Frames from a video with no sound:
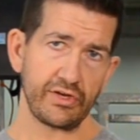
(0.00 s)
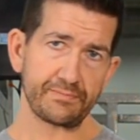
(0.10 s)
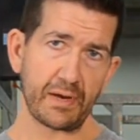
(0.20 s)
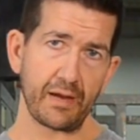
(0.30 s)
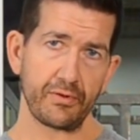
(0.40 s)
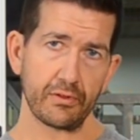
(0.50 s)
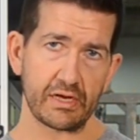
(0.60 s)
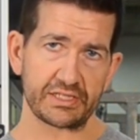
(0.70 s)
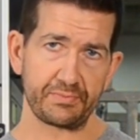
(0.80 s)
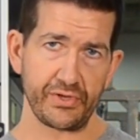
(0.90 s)
Cree's
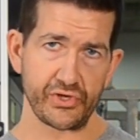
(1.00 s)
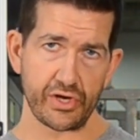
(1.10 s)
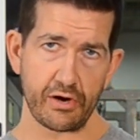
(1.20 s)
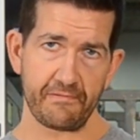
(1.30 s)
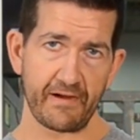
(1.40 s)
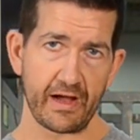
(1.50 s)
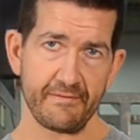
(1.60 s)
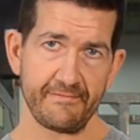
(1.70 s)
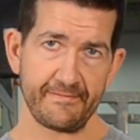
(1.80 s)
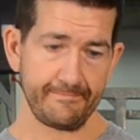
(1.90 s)
popular XP
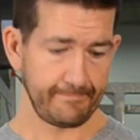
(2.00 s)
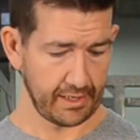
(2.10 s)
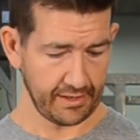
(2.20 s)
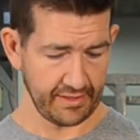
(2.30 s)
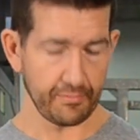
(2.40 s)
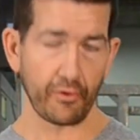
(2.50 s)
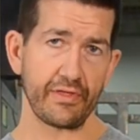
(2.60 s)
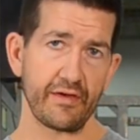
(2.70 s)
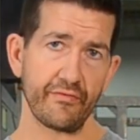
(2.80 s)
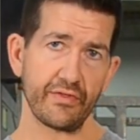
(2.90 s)
GR5. They
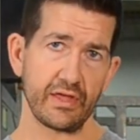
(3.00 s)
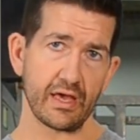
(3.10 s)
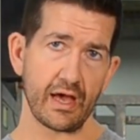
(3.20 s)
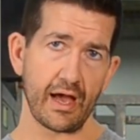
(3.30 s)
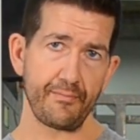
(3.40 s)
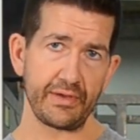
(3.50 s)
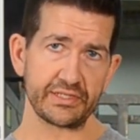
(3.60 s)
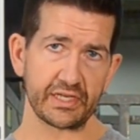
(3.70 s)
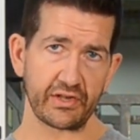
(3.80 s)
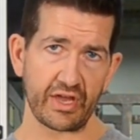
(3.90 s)
both have the
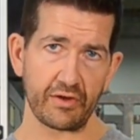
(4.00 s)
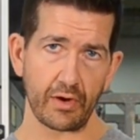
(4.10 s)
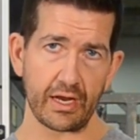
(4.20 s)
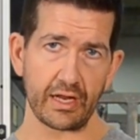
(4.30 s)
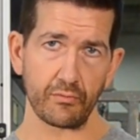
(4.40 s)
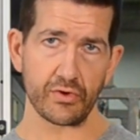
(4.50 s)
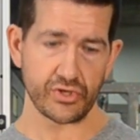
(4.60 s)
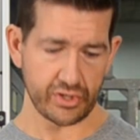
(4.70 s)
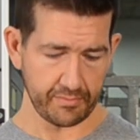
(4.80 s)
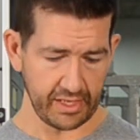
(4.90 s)
IP68 rating,
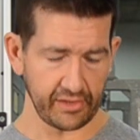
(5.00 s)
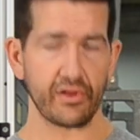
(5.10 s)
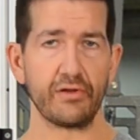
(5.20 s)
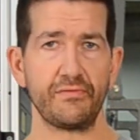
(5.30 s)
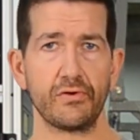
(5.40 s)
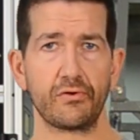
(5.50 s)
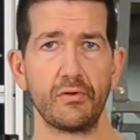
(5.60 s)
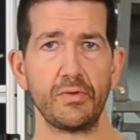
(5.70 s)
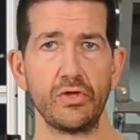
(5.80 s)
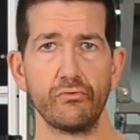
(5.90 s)
which means that if you're
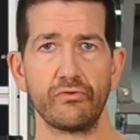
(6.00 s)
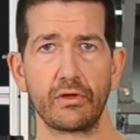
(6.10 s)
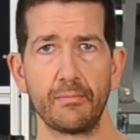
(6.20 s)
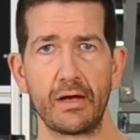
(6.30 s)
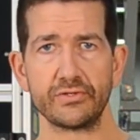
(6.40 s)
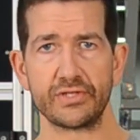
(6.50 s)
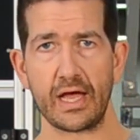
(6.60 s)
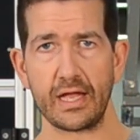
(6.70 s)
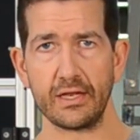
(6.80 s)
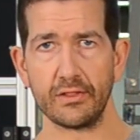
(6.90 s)
going to be using them
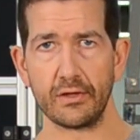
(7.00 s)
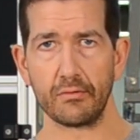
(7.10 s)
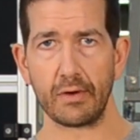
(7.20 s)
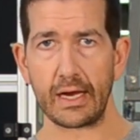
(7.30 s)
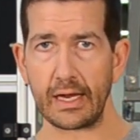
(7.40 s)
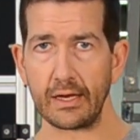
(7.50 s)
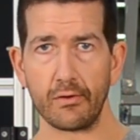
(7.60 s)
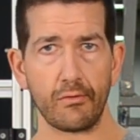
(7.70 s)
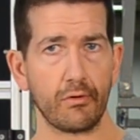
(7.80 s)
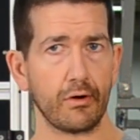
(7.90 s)
outside in the rain
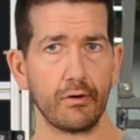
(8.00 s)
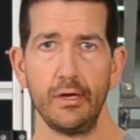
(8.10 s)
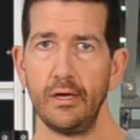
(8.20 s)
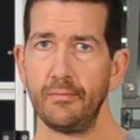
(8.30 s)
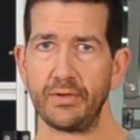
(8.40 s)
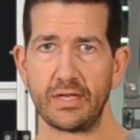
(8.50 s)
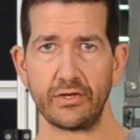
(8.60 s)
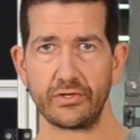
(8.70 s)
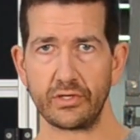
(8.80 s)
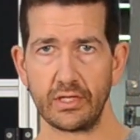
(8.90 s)
or
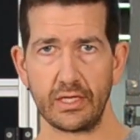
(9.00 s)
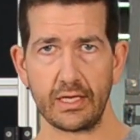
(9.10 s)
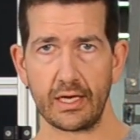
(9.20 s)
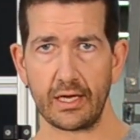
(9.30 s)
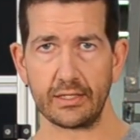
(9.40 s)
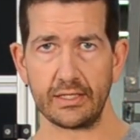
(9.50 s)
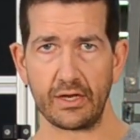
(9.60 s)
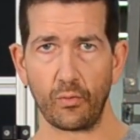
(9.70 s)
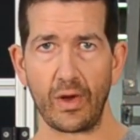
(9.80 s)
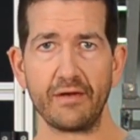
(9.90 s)
potentially
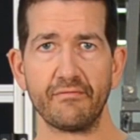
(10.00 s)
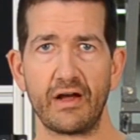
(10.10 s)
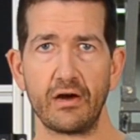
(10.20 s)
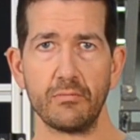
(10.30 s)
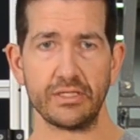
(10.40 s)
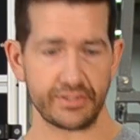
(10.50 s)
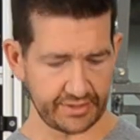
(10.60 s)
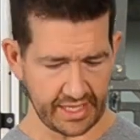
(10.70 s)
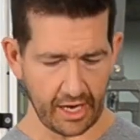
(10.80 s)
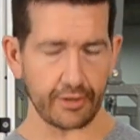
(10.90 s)
in wet
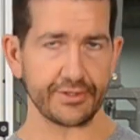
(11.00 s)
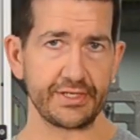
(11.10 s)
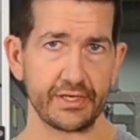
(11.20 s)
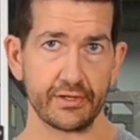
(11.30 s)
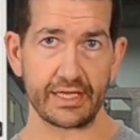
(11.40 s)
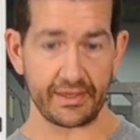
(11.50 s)
environments, they are sealed.